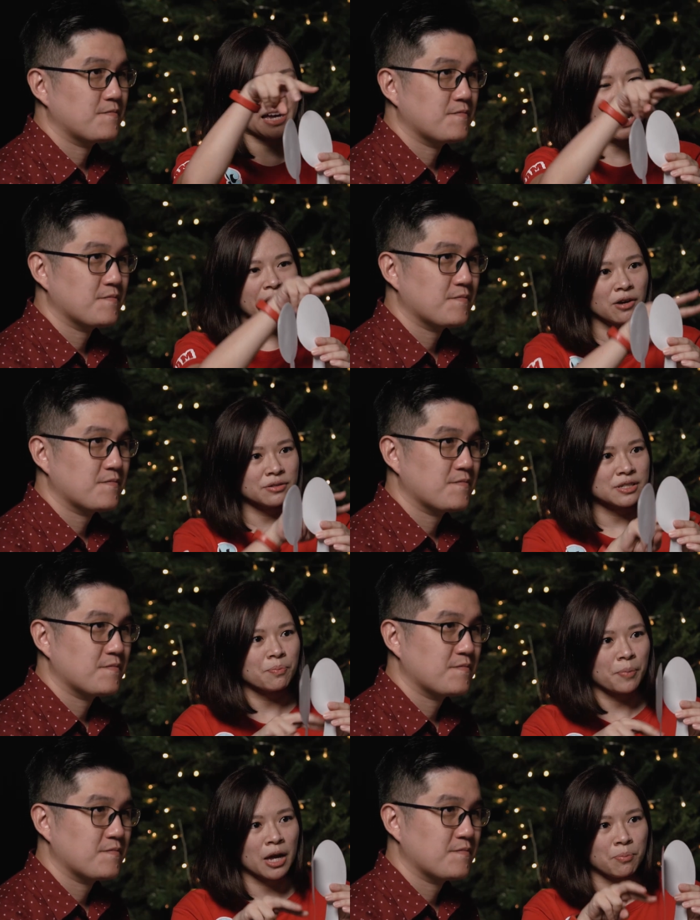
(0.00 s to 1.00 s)
Speaker 1: cut out
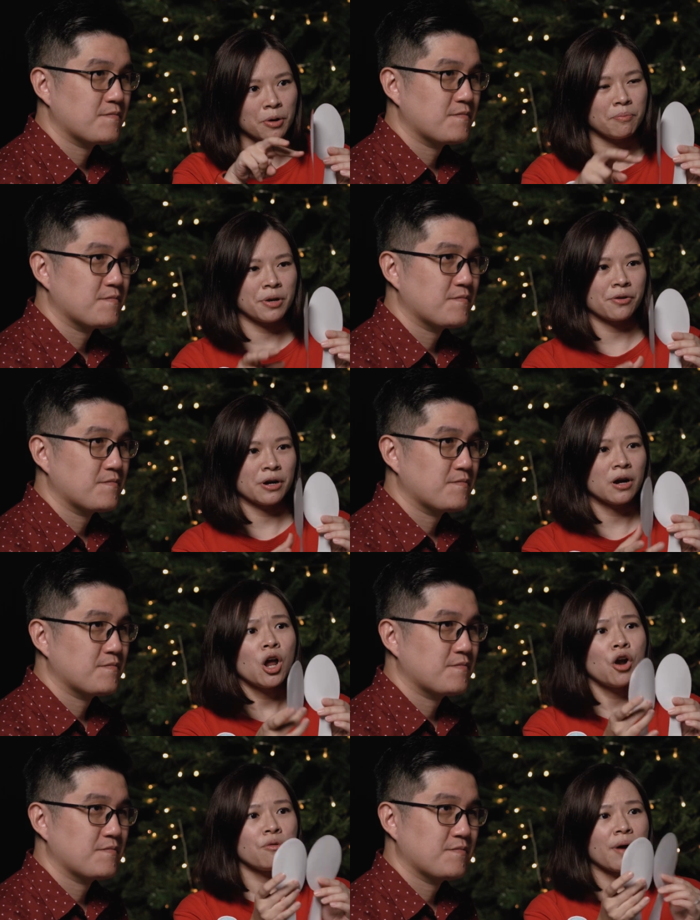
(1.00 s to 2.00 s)
the paper mirror.
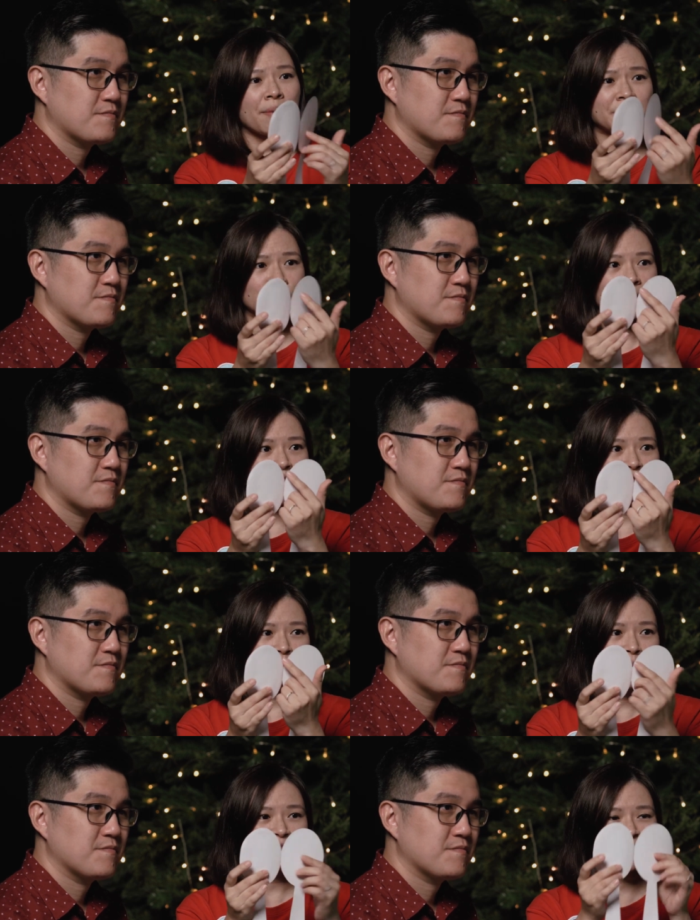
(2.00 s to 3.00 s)
Remember to
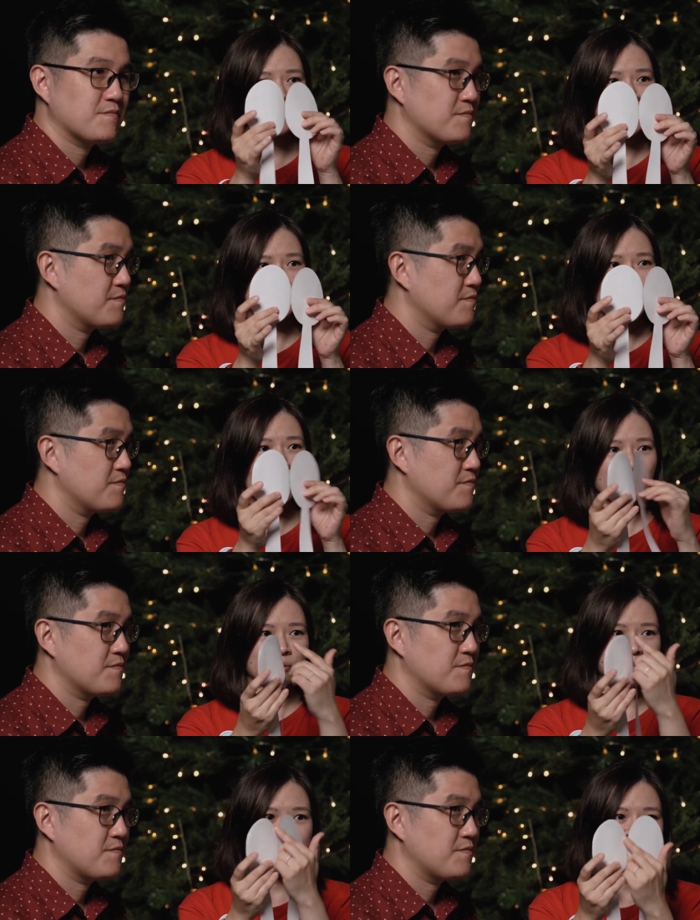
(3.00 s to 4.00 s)
leave both sides of
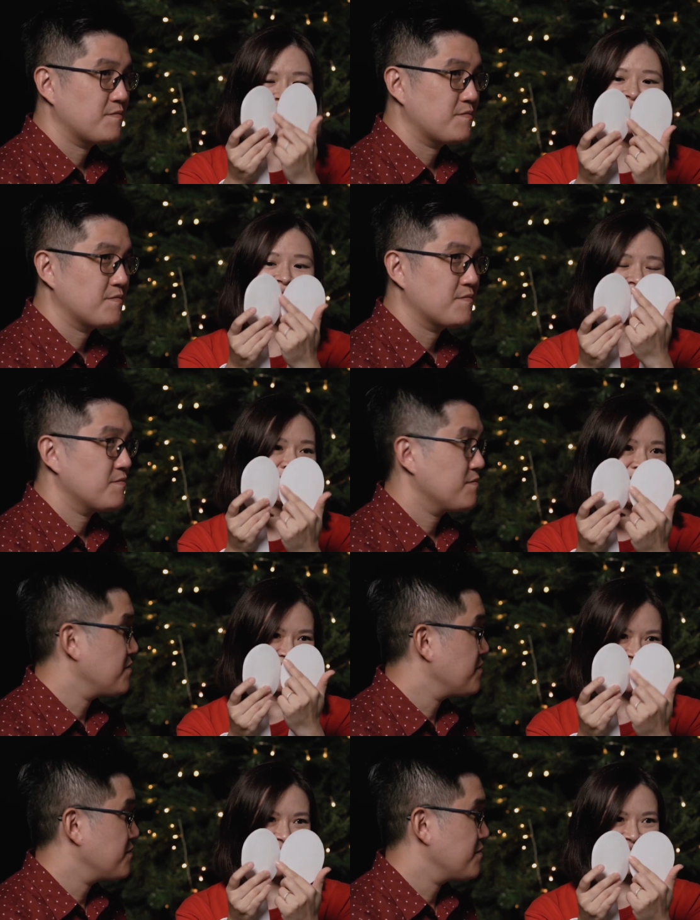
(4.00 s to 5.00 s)
the pieces still
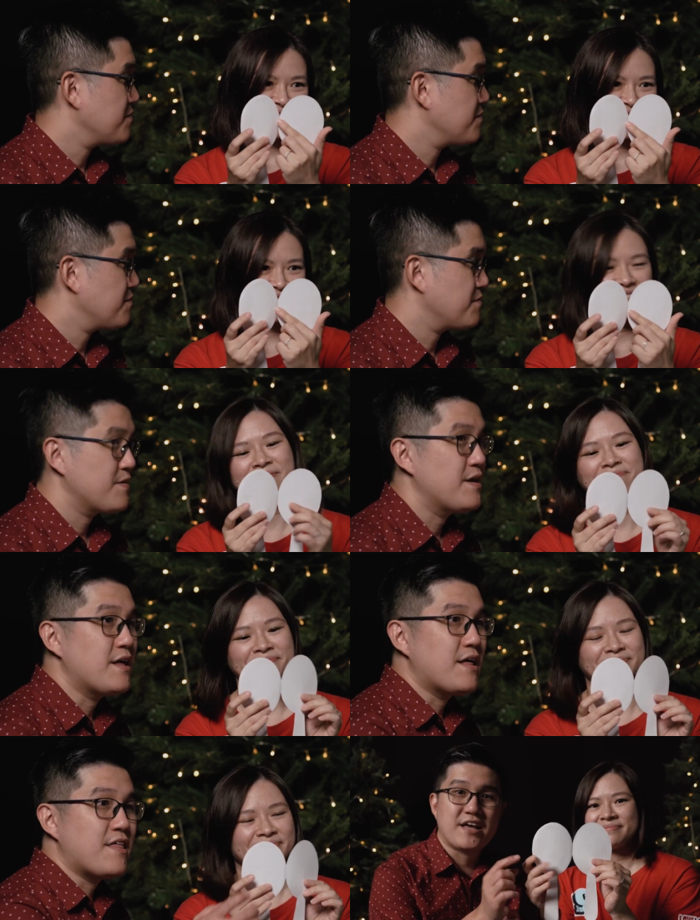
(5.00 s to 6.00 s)
attached.
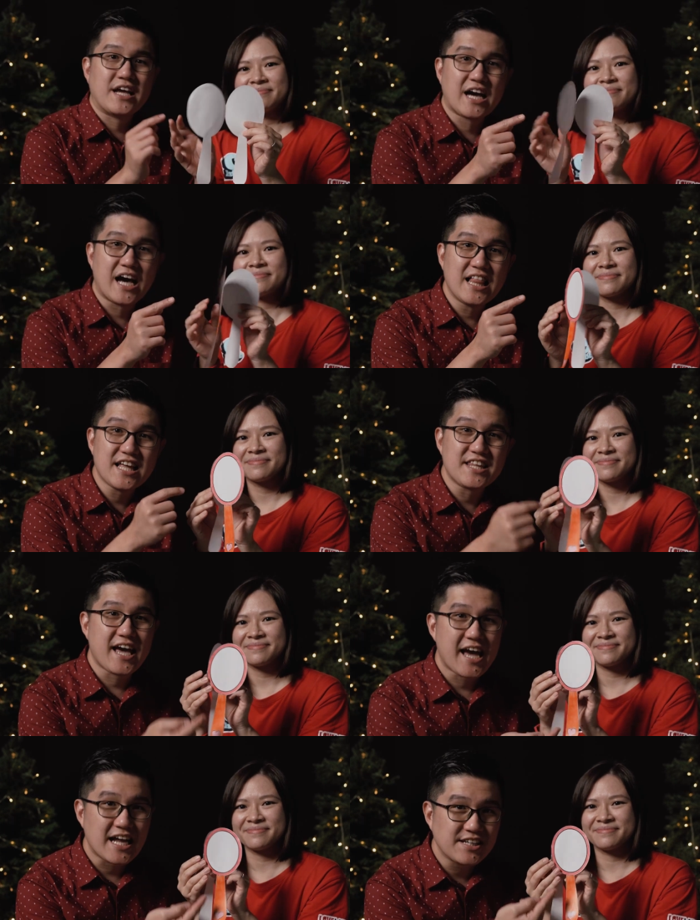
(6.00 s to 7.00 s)
Speaker 2: Then color
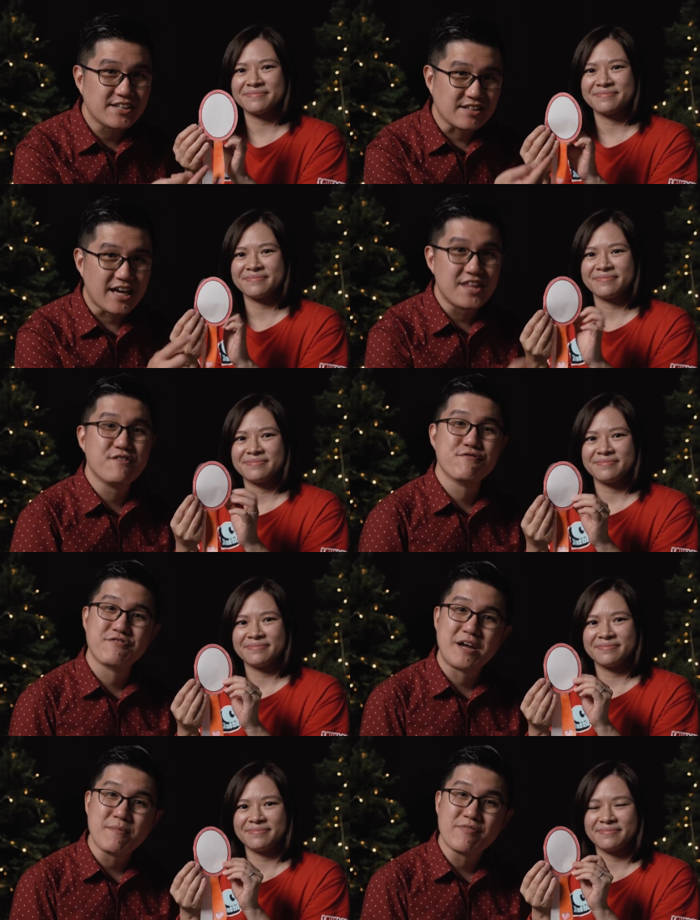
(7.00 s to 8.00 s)
the handle and the
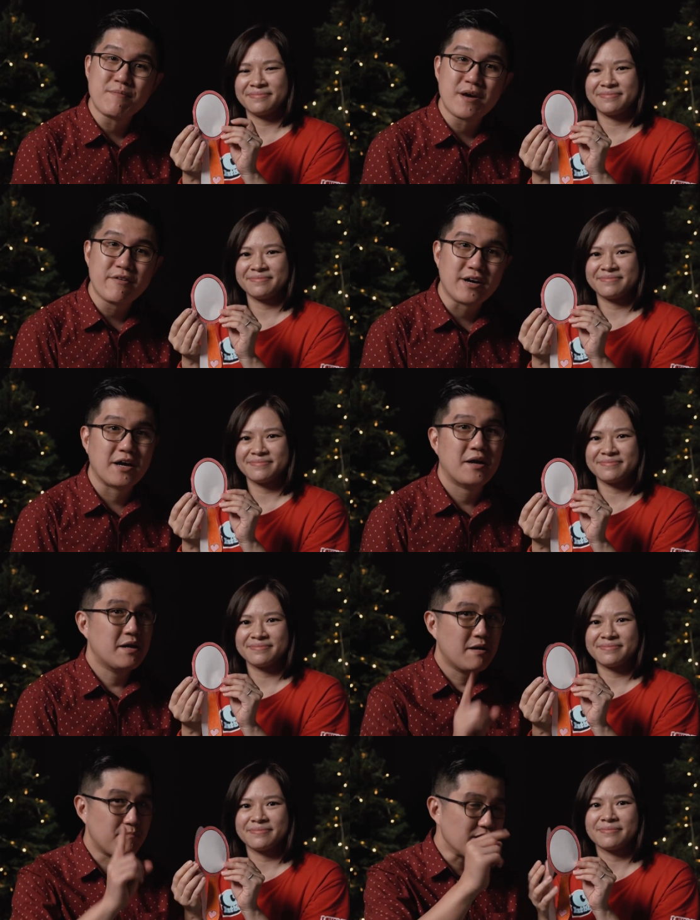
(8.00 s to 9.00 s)
frame of the mirror,
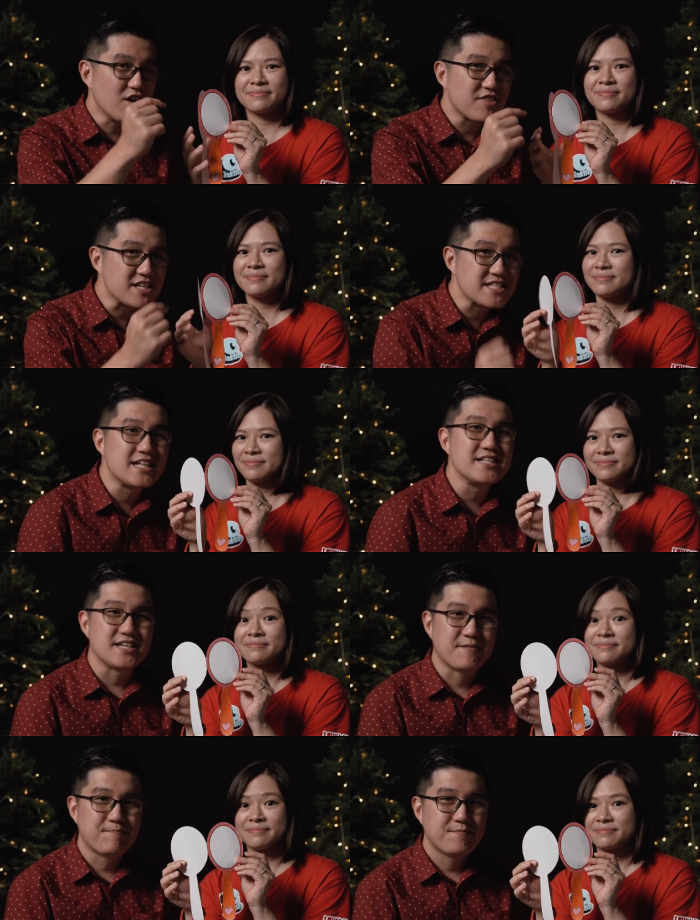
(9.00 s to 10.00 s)
but not the
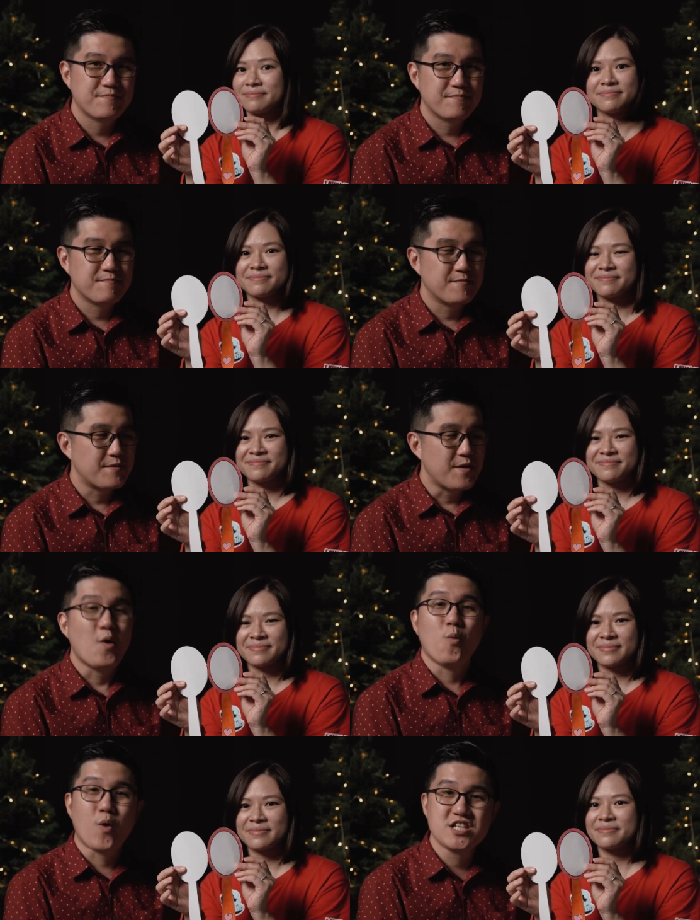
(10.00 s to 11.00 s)
center.
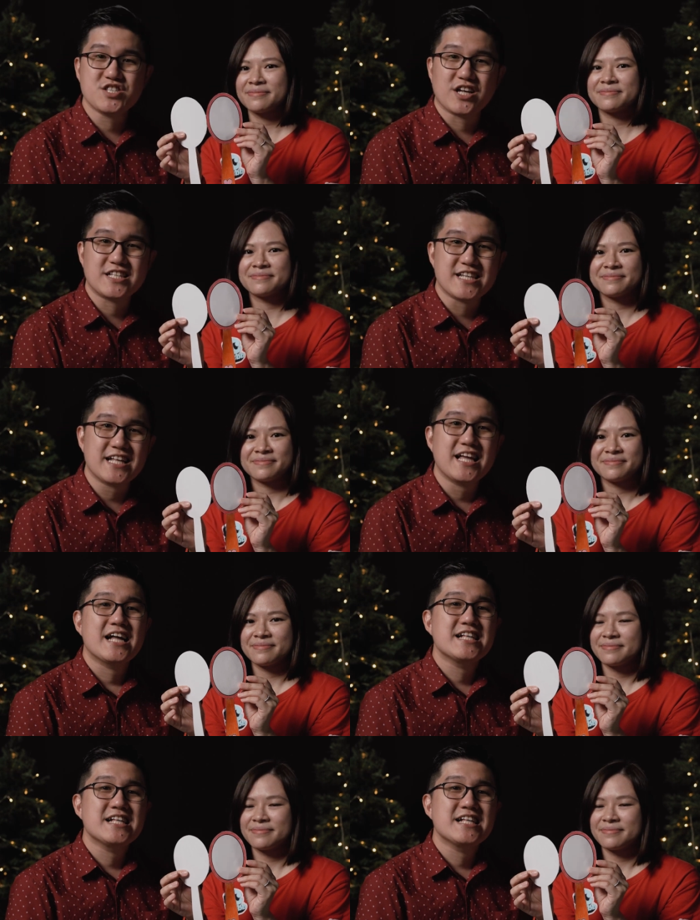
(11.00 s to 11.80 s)
Once you're done,